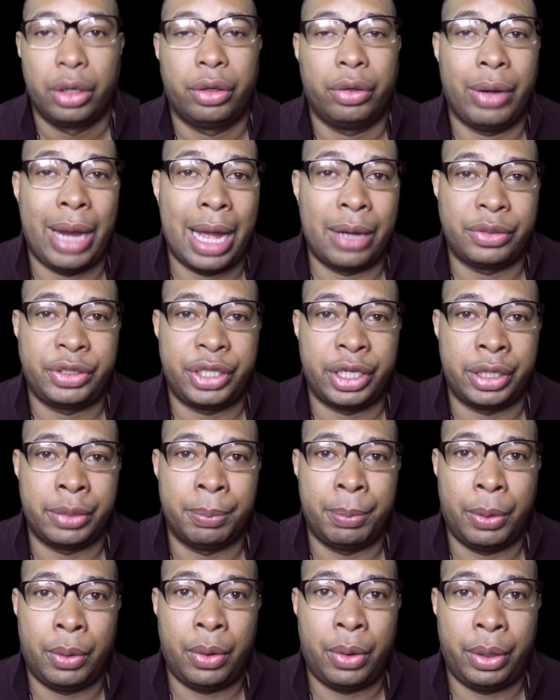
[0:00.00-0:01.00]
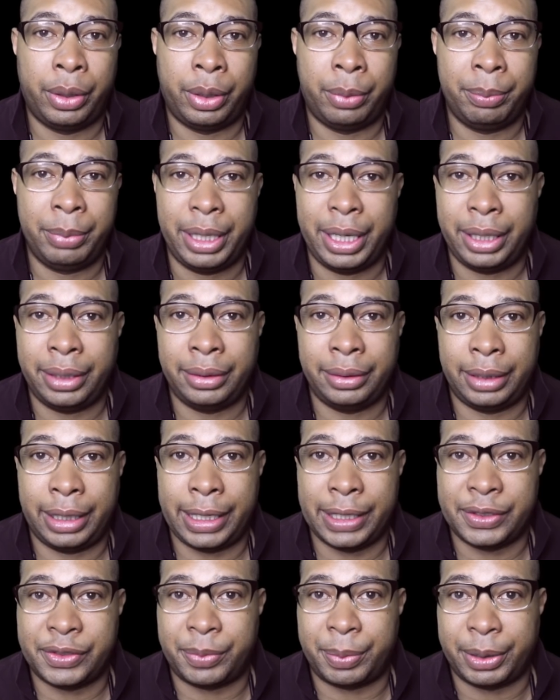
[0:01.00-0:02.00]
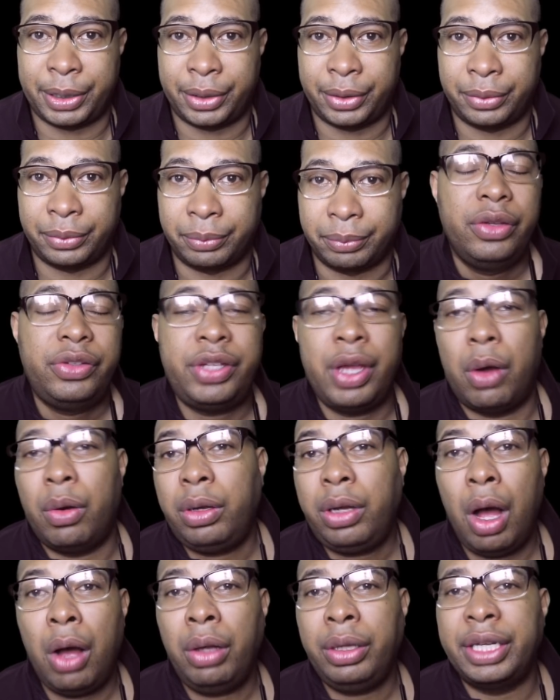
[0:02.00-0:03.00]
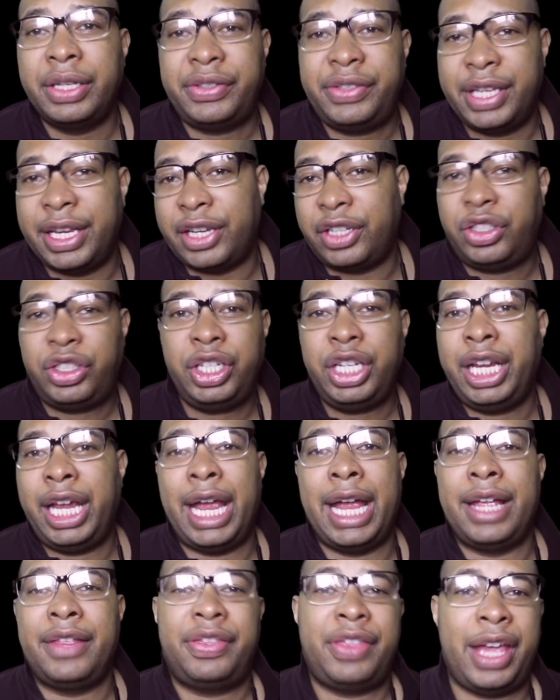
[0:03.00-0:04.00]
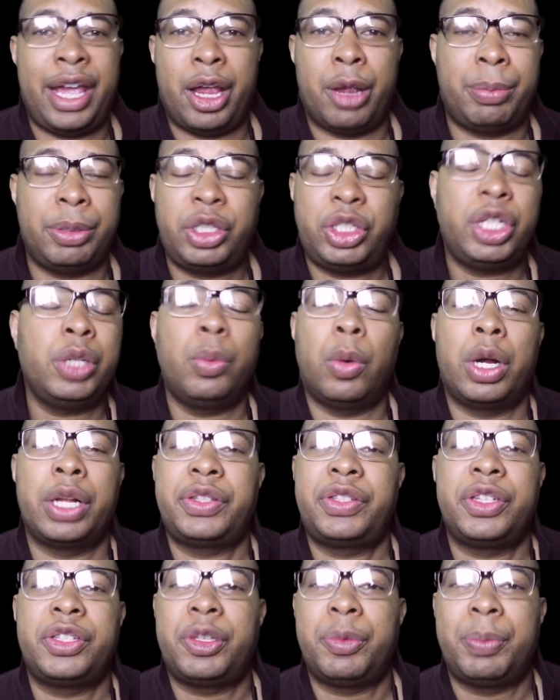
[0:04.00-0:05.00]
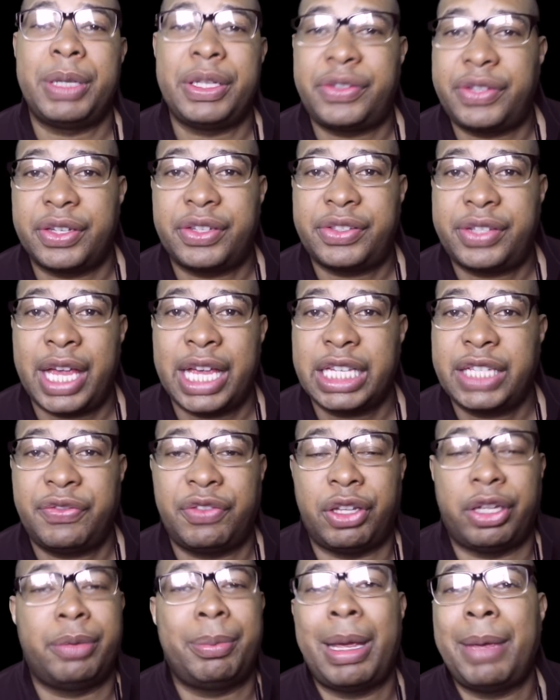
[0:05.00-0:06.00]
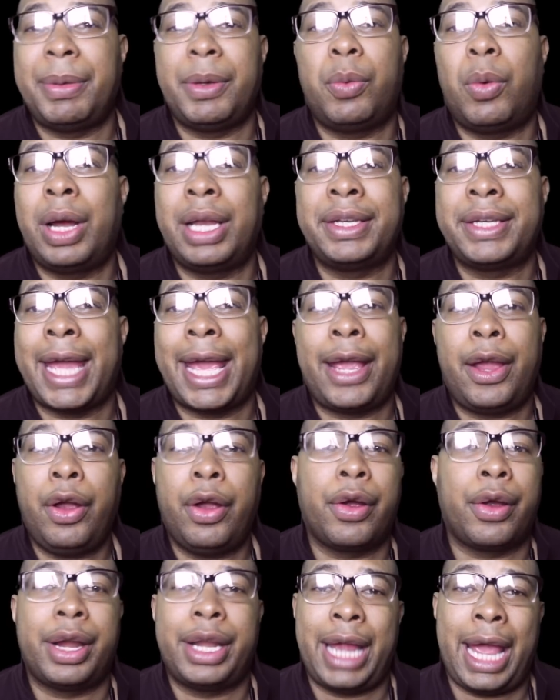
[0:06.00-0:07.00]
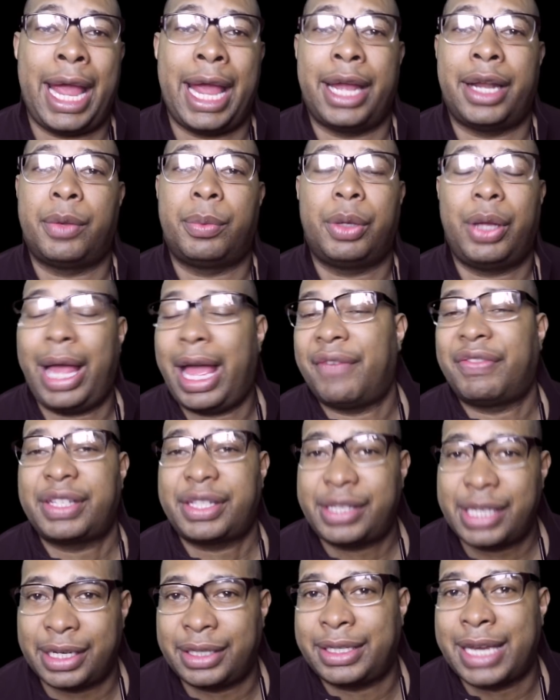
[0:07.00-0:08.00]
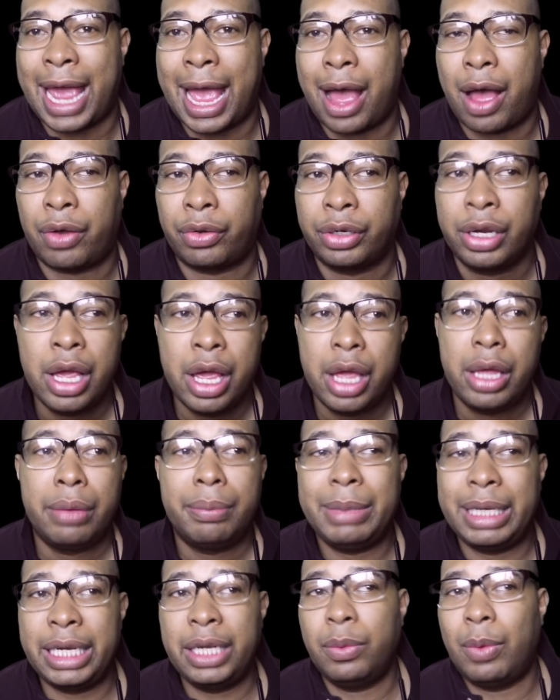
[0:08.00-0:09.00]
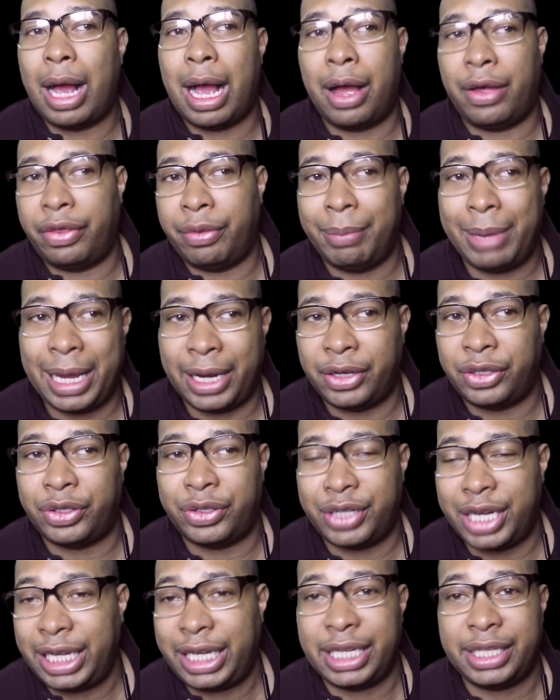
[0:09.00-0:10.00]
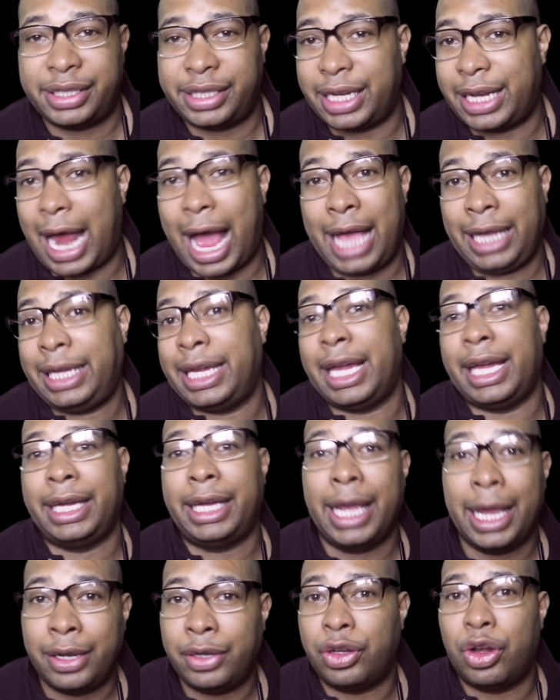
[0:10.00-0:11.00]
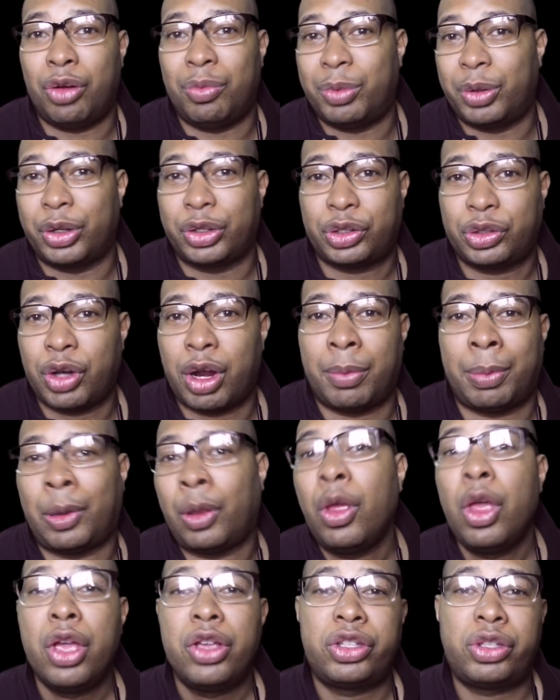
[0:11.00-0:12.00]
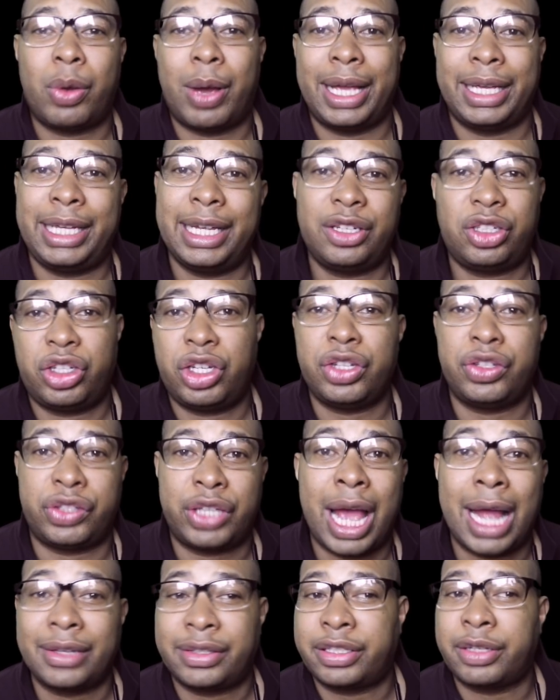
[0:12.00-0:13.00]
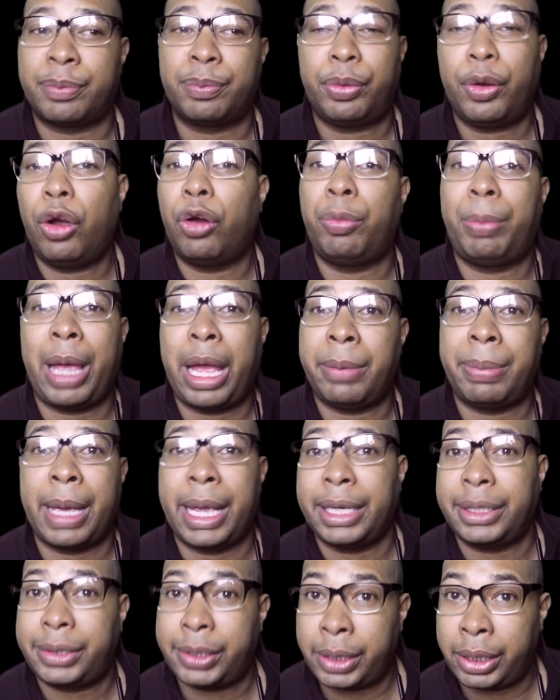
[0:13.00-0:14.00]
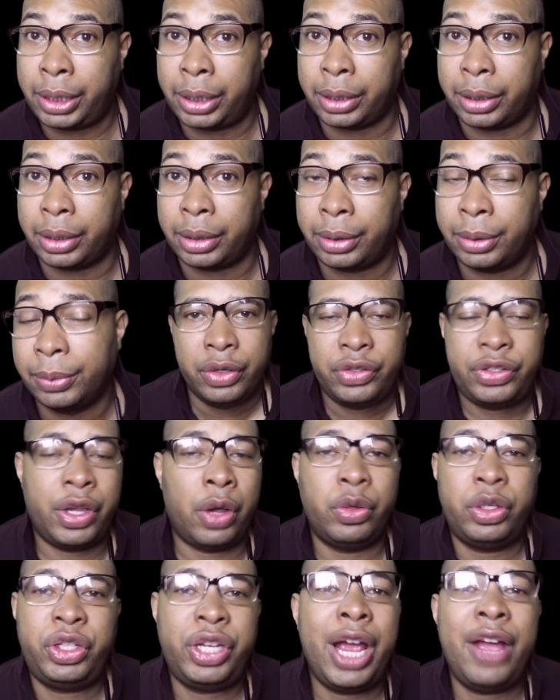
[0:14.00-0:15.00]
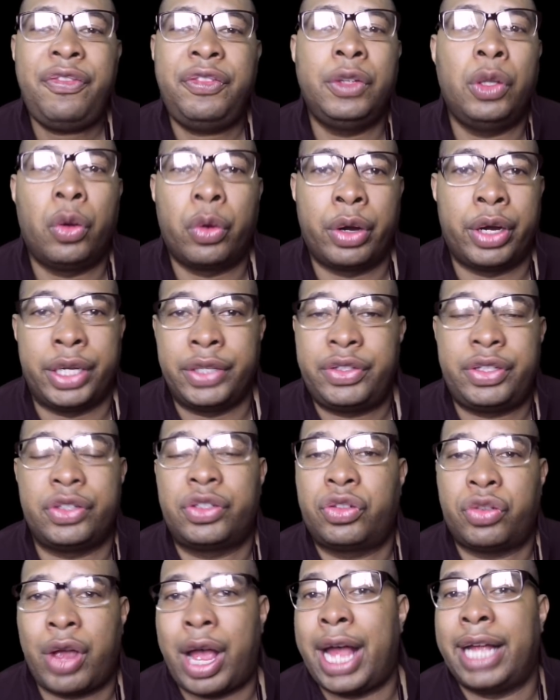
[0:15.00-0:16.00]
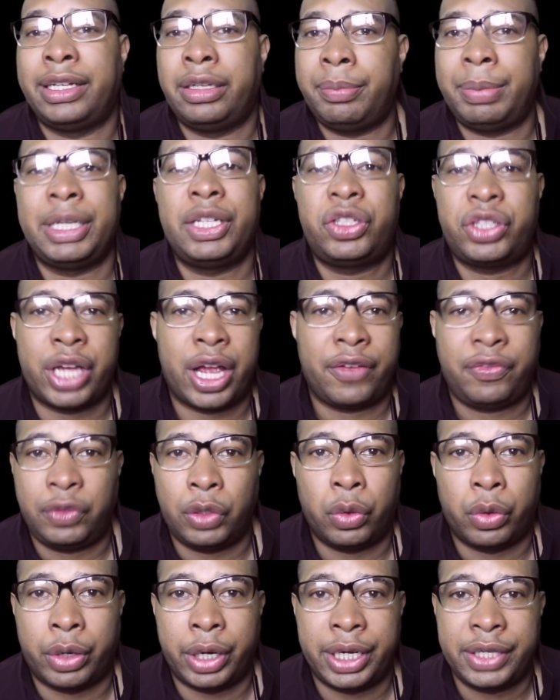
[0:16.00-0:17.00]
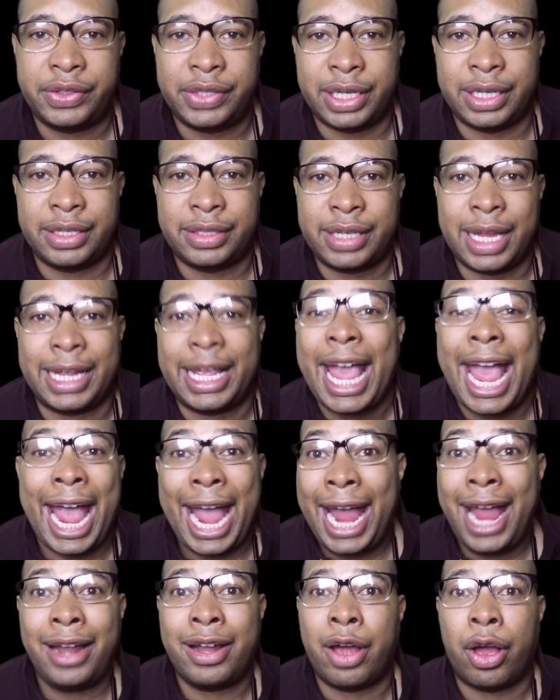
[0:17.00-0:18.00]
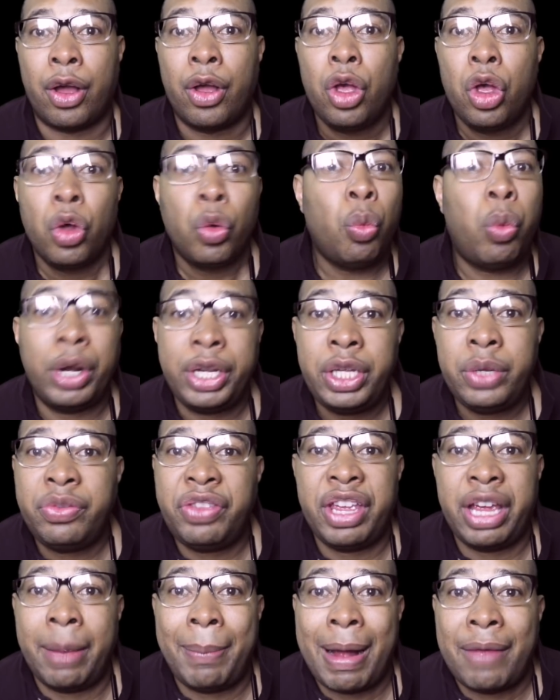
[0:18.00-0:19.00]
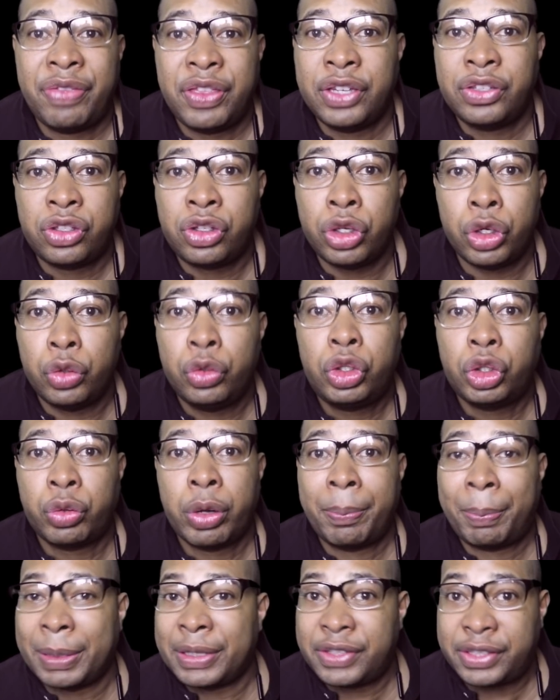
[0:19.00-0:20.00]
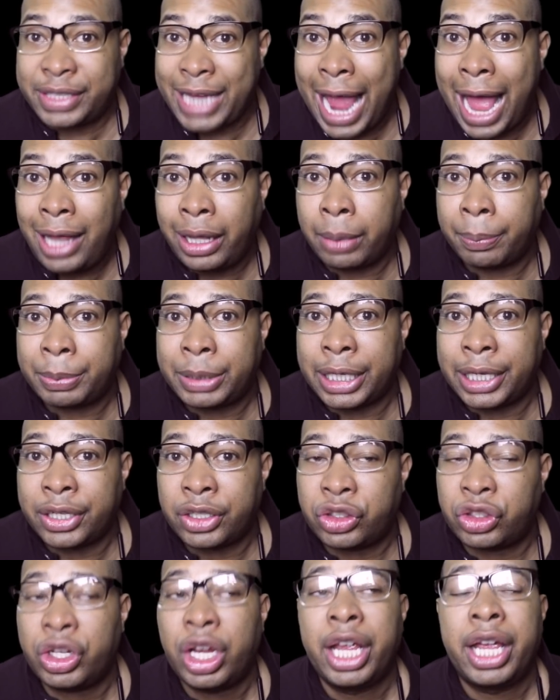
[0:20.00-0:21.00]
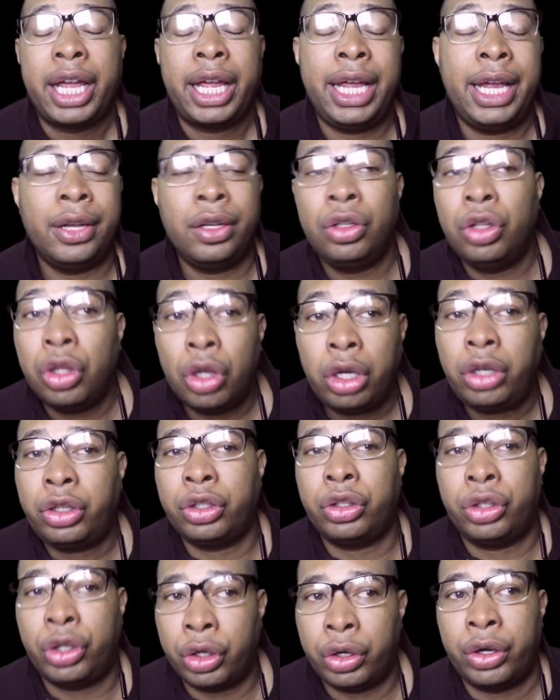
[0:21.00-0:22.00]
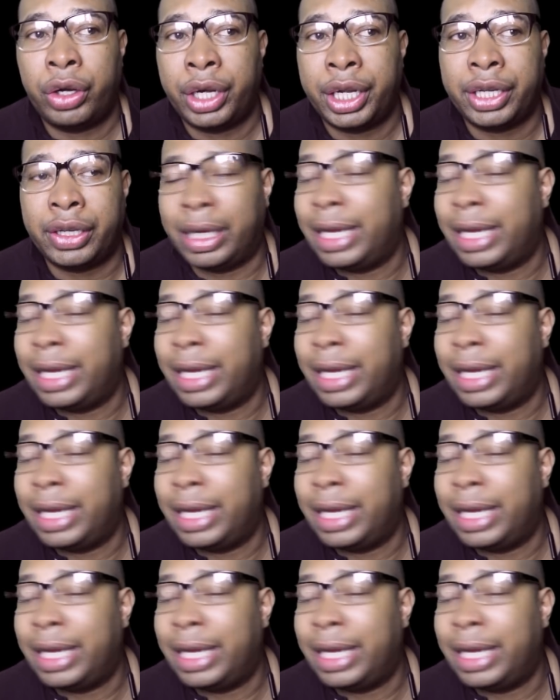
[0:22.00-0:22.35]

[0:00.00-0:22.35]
Crouching boredom, hidden lesbian. So Cola says she ain't there, but she wants it to be successful, and maybe one day her and Anna will have a sit-down. Meanwhile, the manager, Nikki, said, I can't get in no more trouble, so I guess she's got some pro-baby tea. So Chef Lawrence is trying to be Chef Lawrence, and it's like, Anna, what do you think about this new shrimp and scallop dish? It looked good.